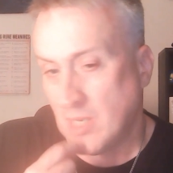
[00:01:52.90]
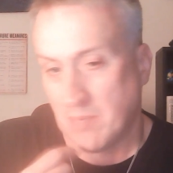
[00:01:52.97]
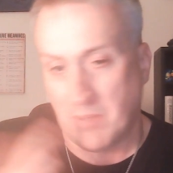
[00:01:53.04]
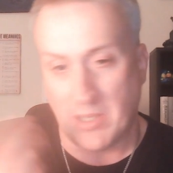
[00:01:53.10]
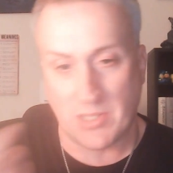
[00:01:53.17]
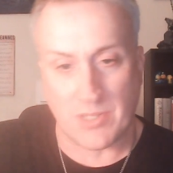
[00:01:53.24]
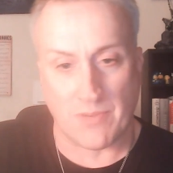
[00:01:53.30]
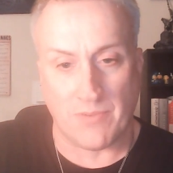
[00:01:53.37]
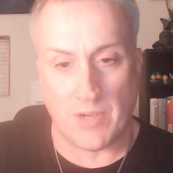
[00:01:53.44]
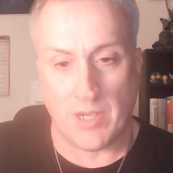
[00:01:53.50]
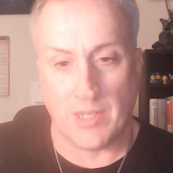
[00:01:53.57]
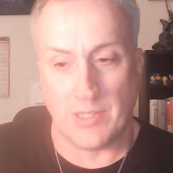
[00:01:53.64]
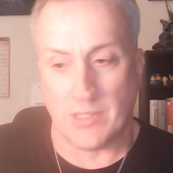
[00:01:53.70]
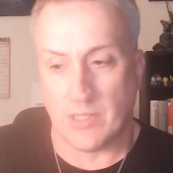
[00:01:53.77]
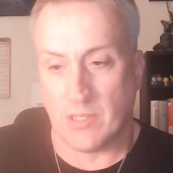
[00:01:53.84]
Managed to
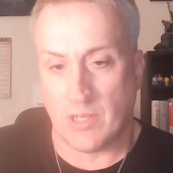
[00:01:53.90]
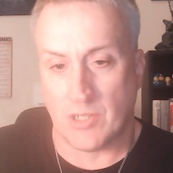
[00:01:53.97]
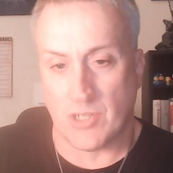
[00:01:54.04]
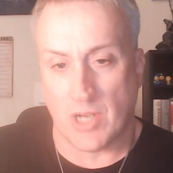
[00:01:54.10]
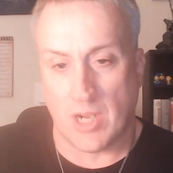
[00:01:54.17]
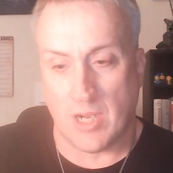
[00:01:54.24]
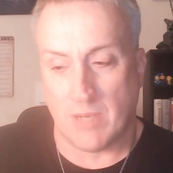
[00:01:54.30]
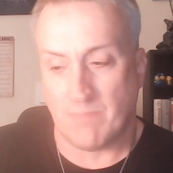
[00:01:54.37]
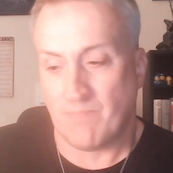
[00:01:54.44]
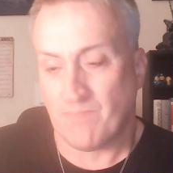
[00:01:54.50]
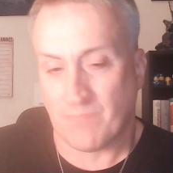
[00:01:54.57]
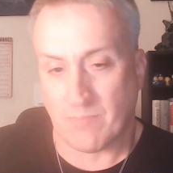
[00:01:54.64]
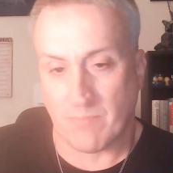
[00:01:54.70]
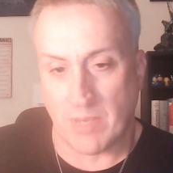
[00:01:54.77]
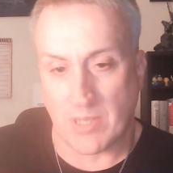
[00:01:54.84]
find a, a job,
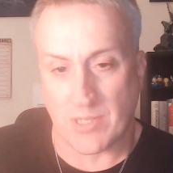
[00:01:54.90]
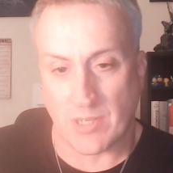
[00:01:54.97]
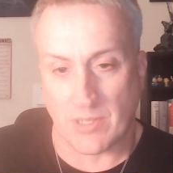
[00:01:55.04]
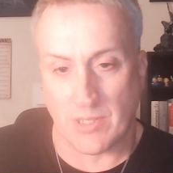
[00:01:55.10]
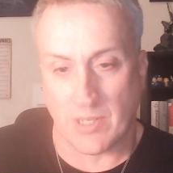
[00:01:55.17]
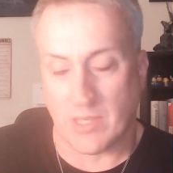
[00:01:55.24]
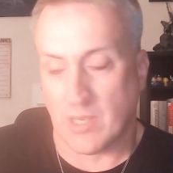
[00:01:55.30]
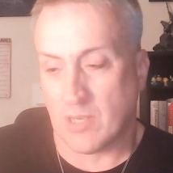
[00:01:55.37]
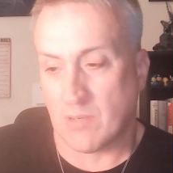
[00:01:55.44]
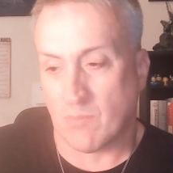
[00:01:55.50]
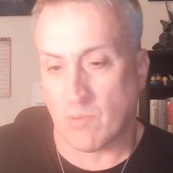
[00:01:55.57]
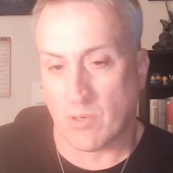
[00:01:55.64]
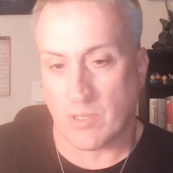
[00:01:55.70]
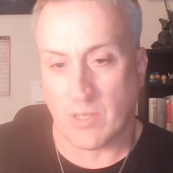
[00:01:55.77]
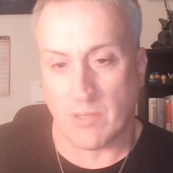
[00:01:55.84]
basically again
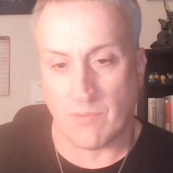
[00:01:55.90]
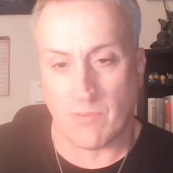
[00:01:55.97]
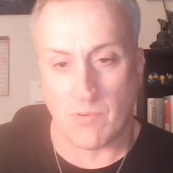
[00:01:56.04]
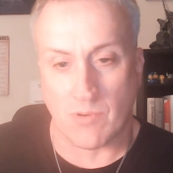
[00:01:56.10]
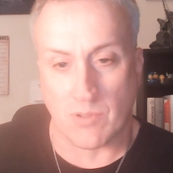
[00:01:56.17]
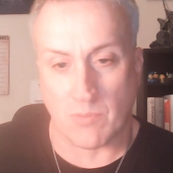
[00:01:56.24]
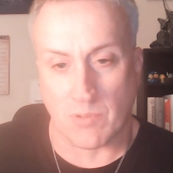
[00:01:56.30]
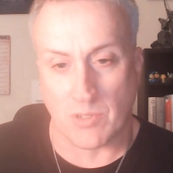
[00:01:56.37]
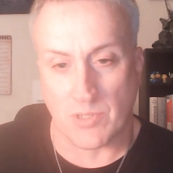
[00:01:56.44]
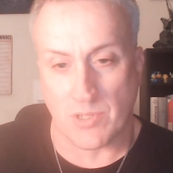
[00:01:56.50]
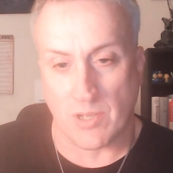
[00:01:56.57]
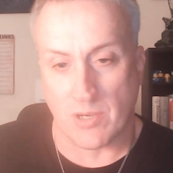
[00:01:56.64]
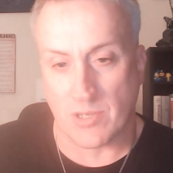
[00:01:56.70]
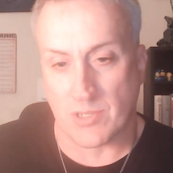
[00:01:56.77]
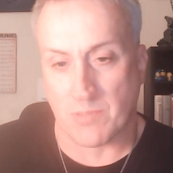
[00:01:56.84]
working for the world's
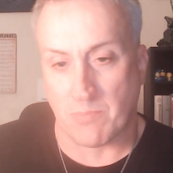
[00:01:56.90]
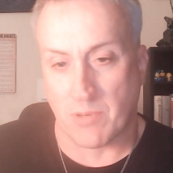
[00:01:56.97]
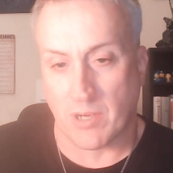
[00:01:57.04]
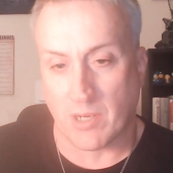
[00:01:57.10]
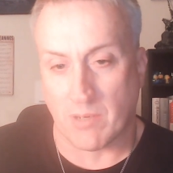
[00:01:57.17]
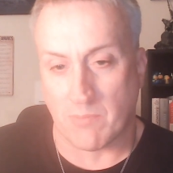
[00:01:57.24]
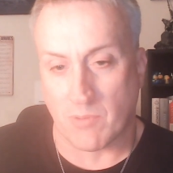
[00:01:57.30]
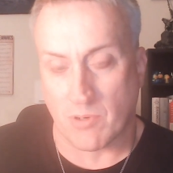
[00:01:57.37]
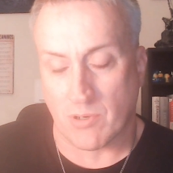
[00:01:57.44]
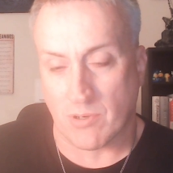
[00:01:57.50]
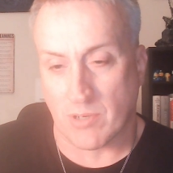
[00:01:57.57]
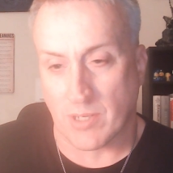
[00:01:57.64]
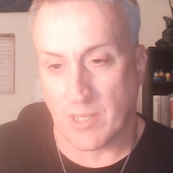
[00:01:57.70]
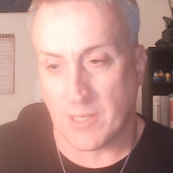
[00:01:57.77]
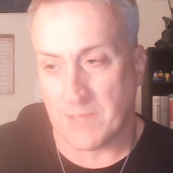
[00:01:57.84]
largest brick and
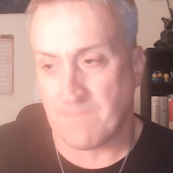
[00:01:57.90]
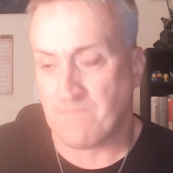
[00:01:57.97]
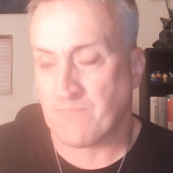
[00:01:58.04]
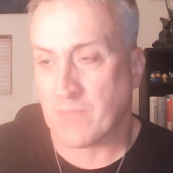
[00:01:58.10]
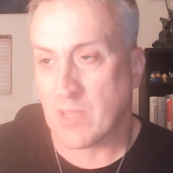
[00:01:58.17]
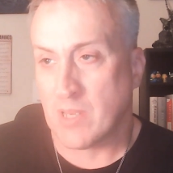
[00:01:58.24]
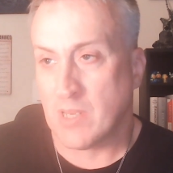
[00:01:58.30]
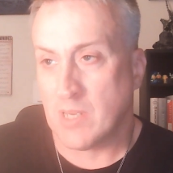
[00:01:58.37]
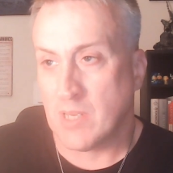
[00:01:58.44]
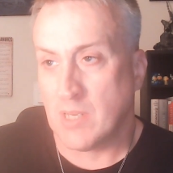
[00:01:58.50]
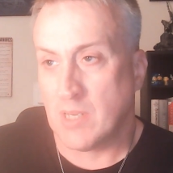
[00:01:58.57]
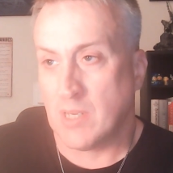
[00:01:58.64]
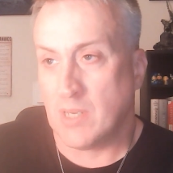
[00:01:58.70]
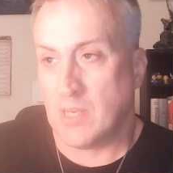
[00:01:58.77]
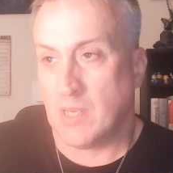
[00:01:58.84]
mortar again,
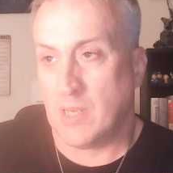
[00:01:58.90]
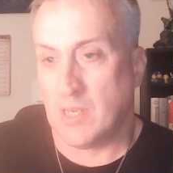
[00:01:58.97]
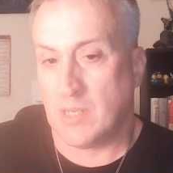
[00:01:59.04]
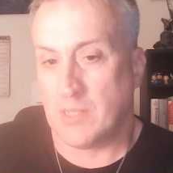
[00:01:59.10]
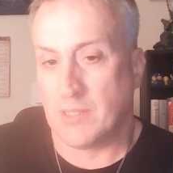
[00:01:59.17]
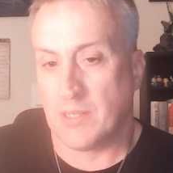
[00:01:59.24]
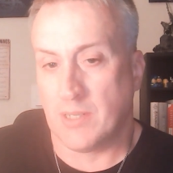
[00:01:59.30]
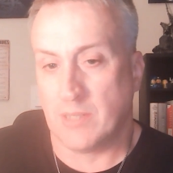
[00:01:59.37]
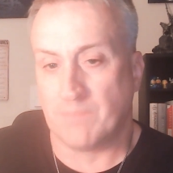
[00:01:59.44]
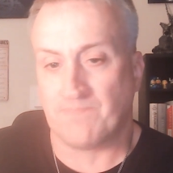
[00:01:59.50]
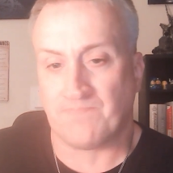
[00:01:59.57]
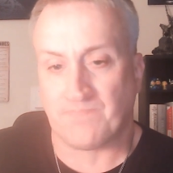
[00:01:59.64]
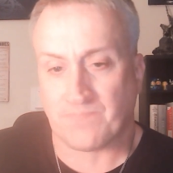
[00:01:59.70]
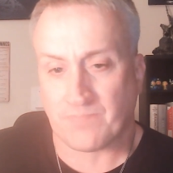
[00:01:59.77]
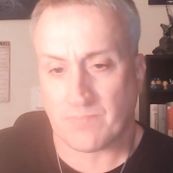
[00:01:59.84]
and
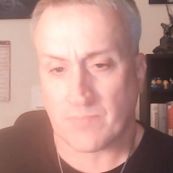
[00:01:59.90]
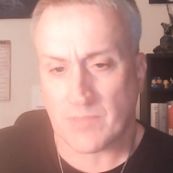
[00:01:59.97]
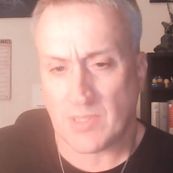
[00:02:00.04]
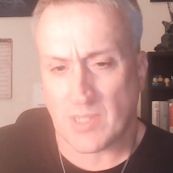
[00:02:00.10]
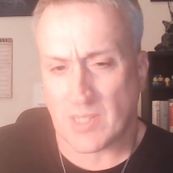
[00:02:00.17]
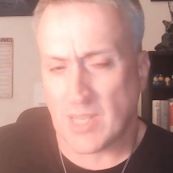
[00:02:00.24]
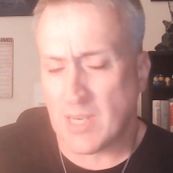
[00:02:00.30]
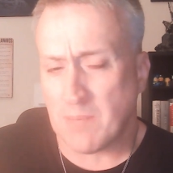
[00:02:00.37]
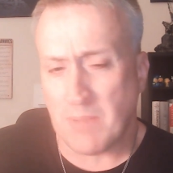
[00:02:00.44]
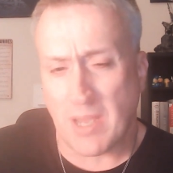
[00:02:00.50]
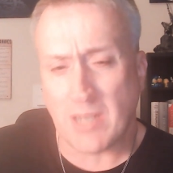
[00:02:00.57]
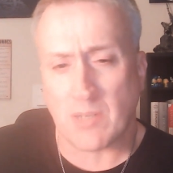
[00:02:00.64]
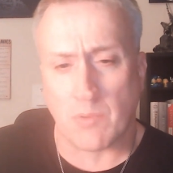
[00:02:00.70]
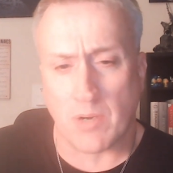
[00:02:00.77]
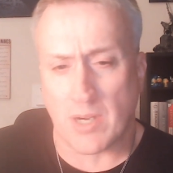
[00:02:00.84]
um, kind of
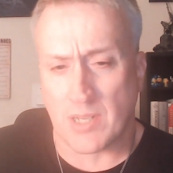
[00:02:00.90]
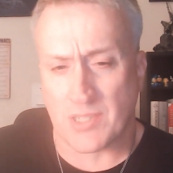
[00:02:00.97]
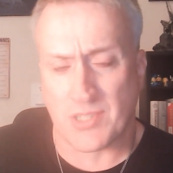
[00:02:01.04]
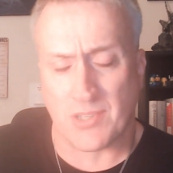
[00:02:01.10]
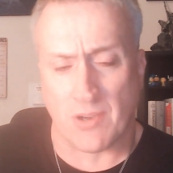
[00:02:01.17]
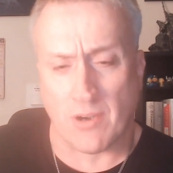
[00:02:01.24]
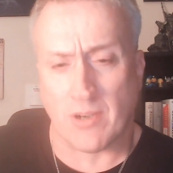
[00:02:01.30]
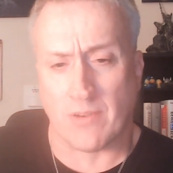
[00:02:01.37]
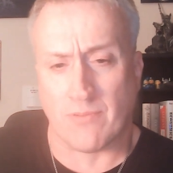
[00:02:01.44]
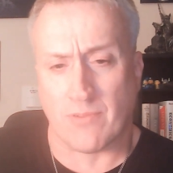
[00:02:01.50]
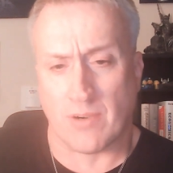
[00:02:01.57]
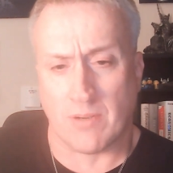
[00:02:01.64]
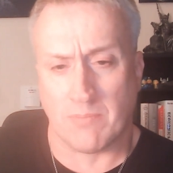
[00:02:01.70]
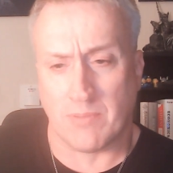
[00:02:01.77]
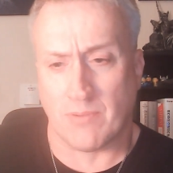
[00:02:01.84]
back to where I started
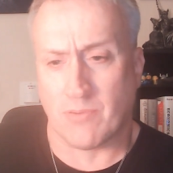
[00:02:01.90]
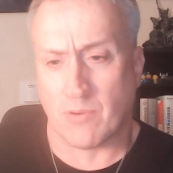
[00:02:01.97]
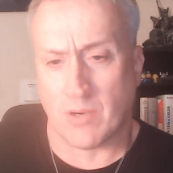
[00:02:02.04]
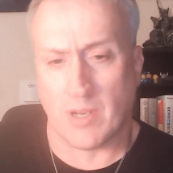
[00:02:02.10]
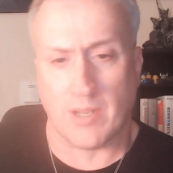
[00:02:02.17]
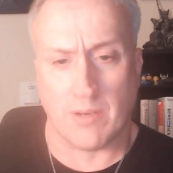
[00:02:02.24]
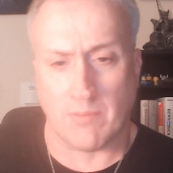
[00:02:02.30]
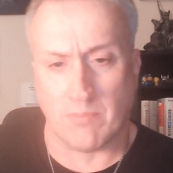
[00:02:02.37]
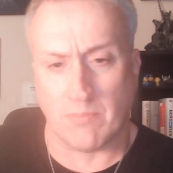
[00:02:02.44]
from before I